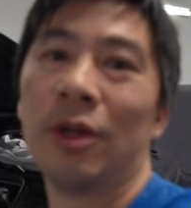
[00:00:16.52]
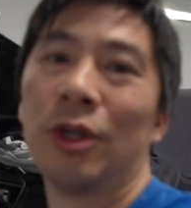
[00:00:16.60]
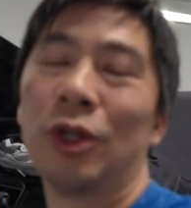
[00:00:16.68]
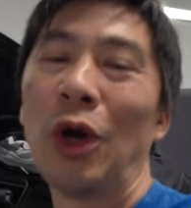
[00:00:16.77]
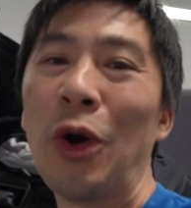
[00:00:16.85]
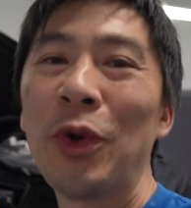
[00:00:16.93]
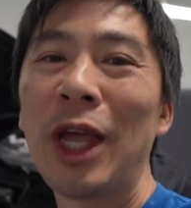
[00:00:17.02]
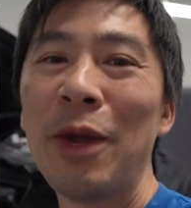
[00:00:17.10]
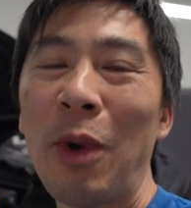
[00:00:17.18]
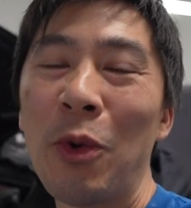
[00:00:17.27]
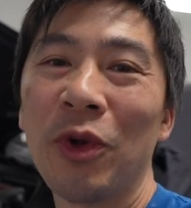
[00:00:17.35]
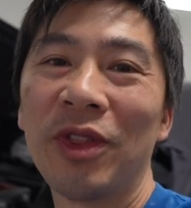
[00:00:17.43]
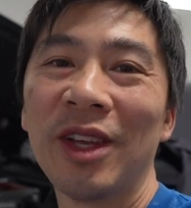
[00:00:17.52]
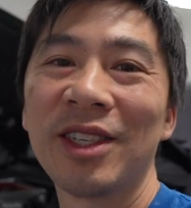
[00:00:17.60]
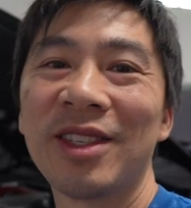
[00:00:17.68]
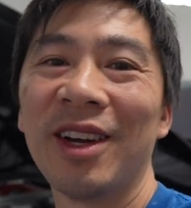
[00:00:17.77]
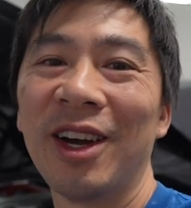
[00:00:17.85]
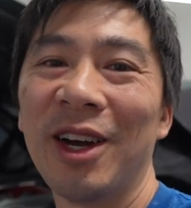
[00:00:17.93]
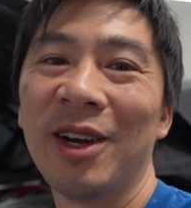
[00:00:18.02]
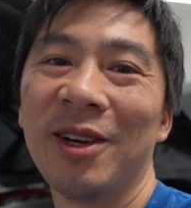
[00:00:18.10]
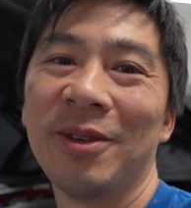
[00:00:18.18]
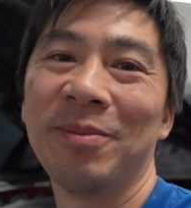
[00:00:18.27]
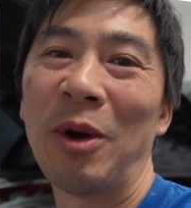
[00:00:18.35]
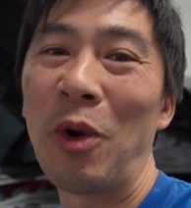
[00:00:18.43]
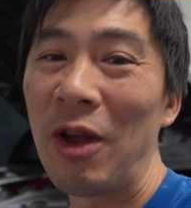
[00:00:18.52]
So how we came out with this, my